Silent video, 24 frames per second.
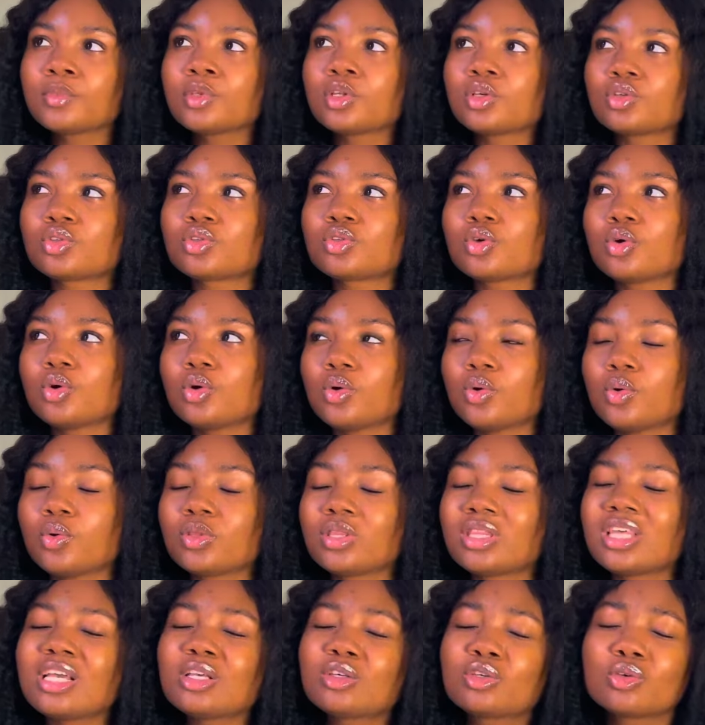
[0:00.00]

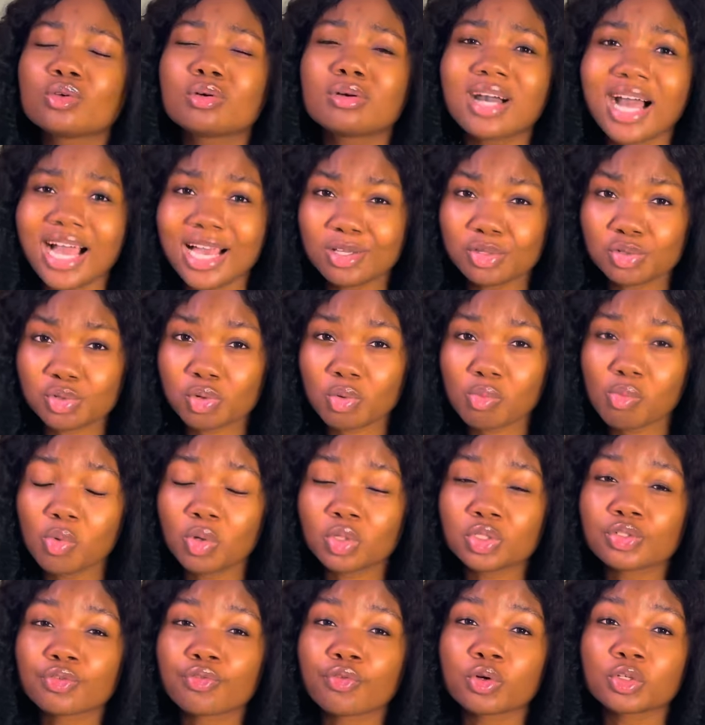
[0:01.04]
So thank you guys so
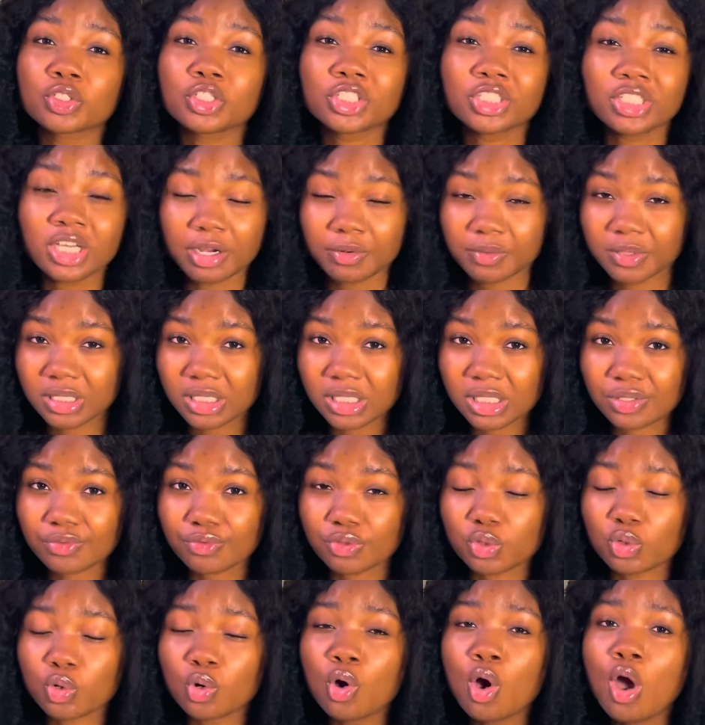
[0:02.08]
much for sharing this
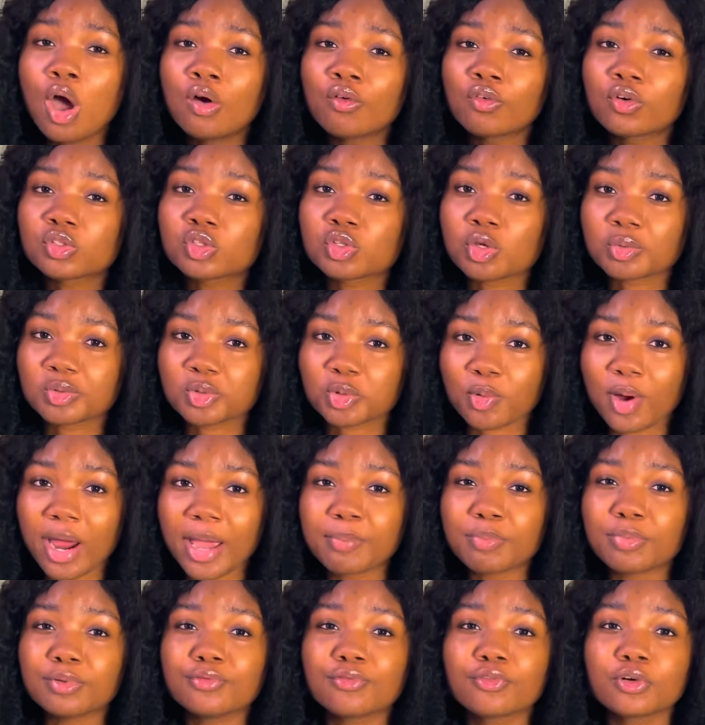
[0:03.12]
video, for
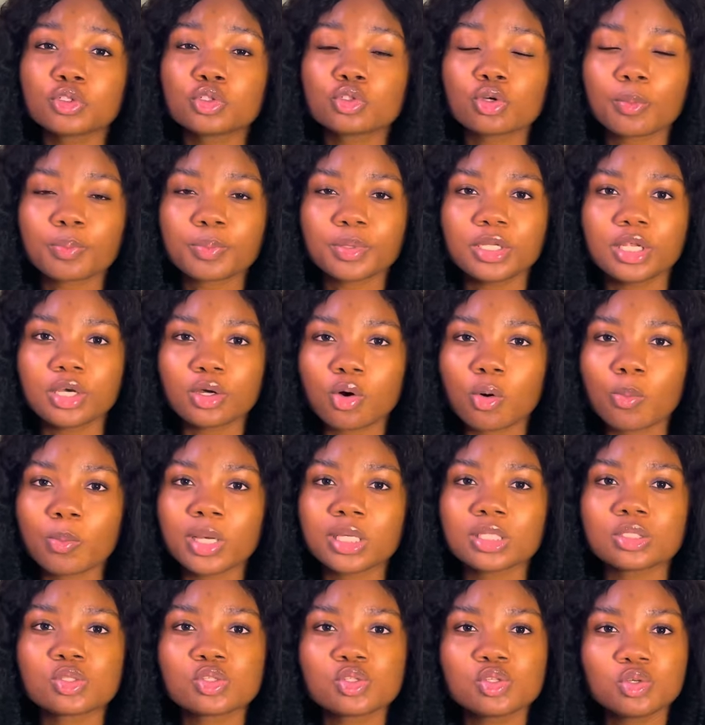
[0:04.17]
subscribing, for dropping a
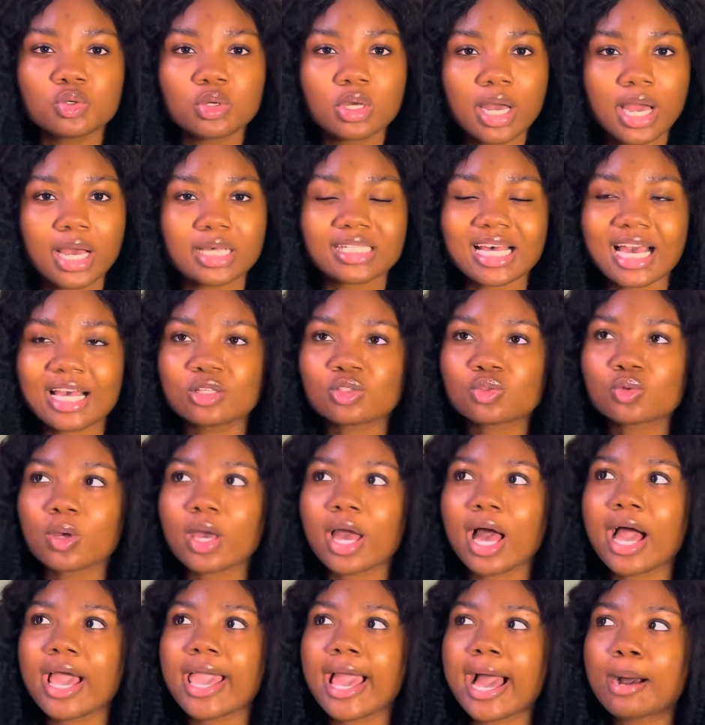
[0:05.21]
comment. You guys, I
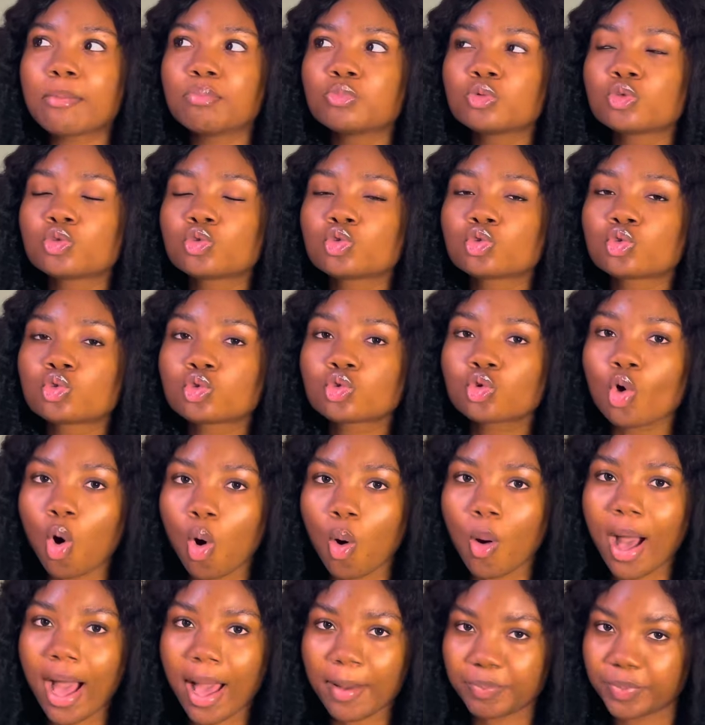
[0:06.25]
swear, I am
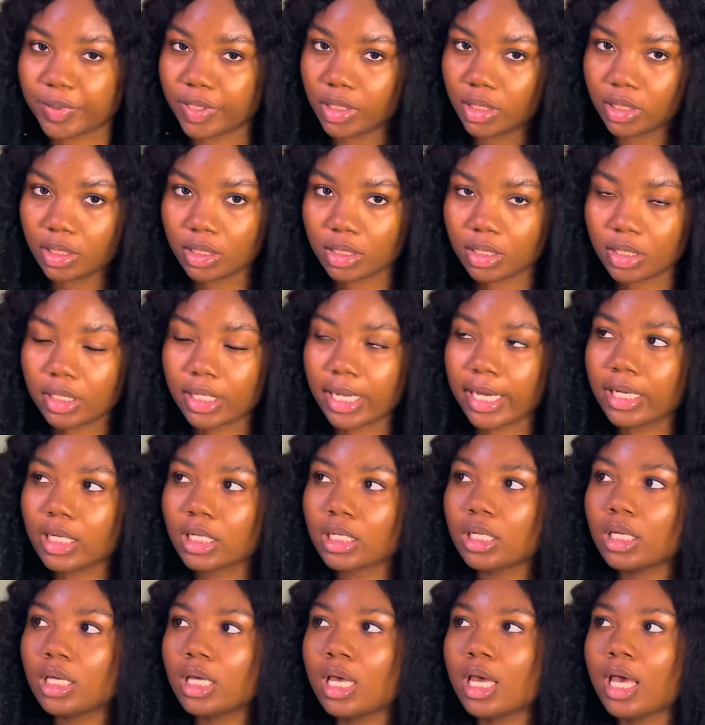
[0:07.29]
so happy.
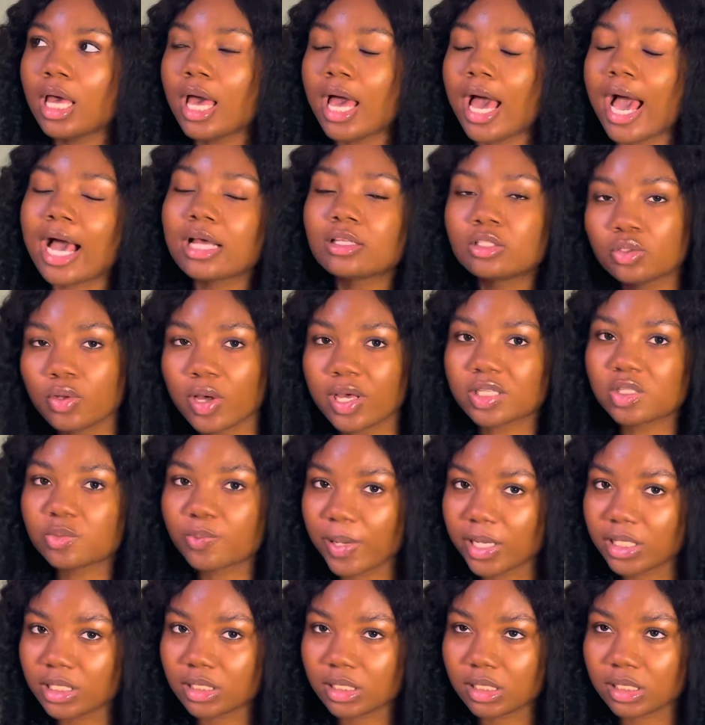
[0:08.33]
Like, I did not
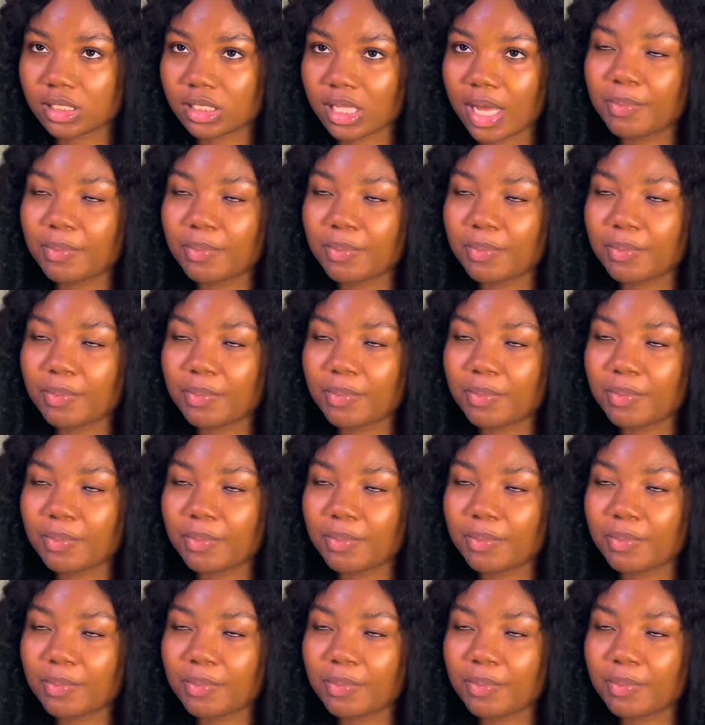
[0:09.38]
expect this.